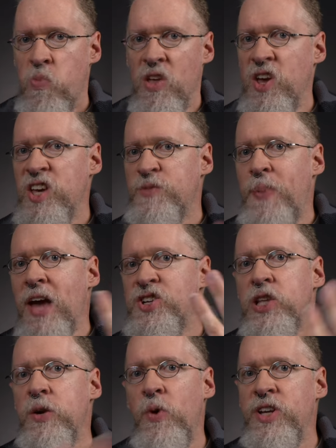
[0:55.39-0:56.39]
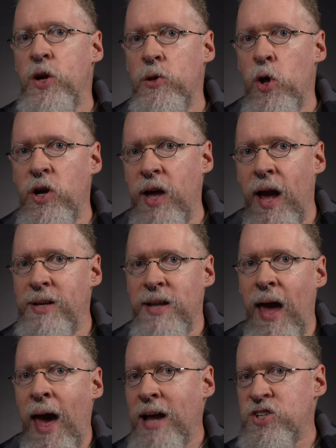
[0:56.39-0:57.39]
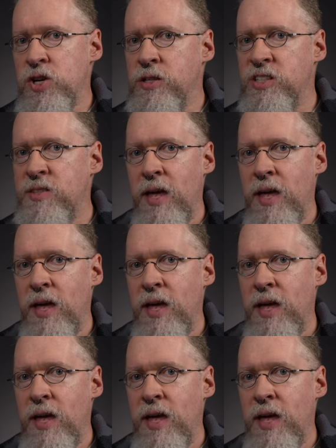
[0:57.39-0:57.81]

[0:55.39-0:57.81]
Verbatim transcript: especially when you look at actions